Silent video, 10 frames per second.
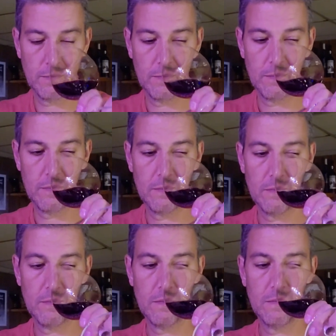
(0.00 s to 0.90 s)

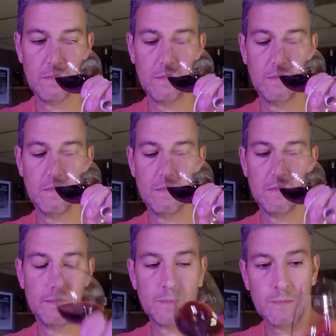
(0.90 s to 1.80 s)

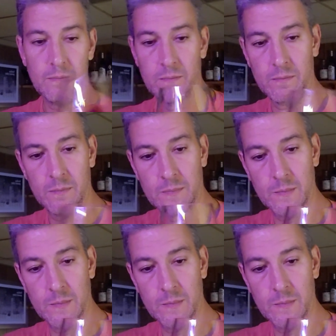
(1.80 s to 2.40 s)
(silence)